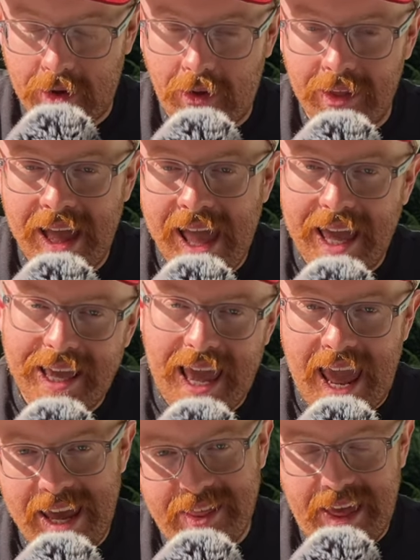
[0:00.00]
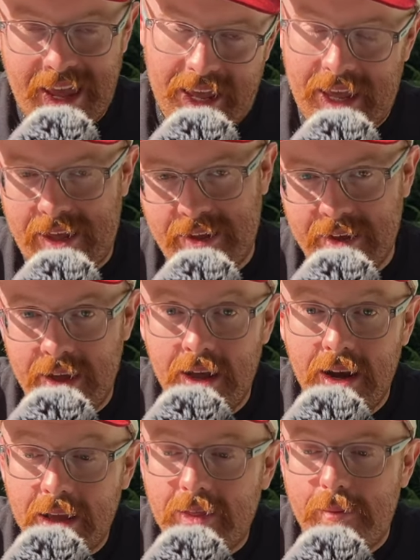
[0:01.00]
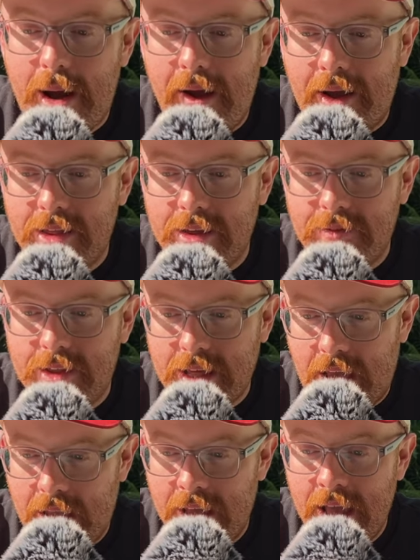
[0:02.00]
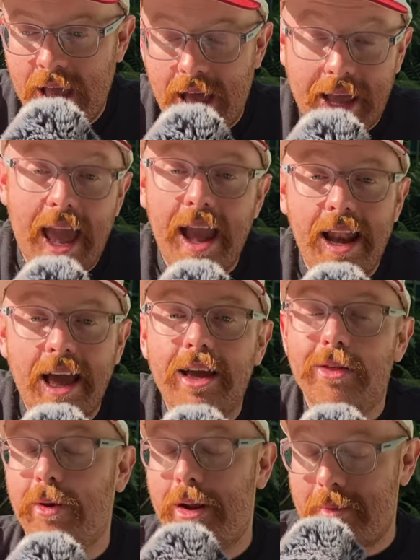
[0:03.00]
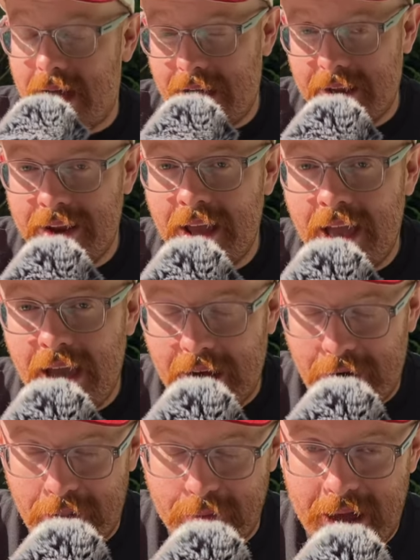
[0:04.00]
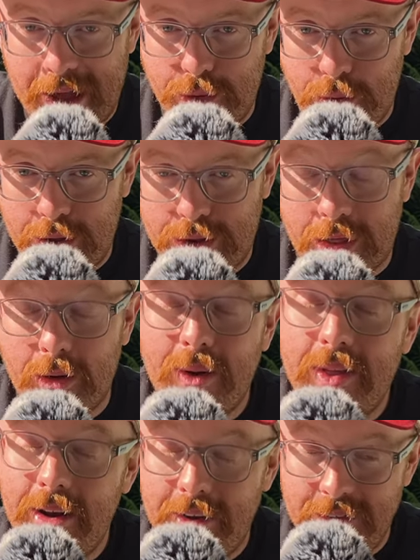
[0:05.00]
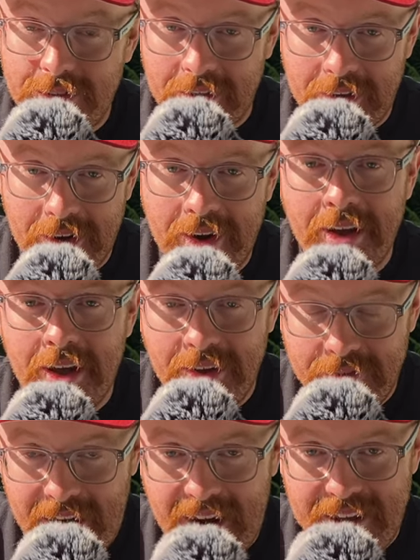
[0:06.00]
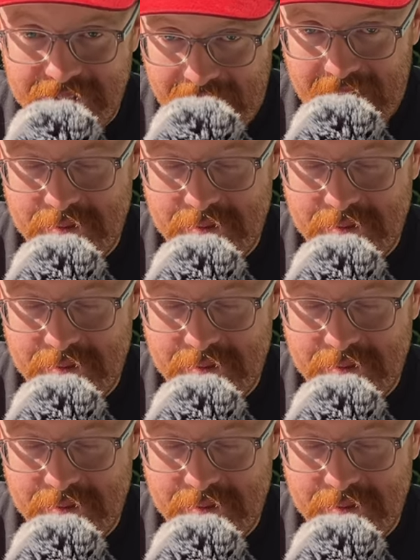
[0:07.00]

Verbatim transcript: called Gaelic, like the Americans love to say. A Gaelic is what a man and another man do to each other when they love each other very, very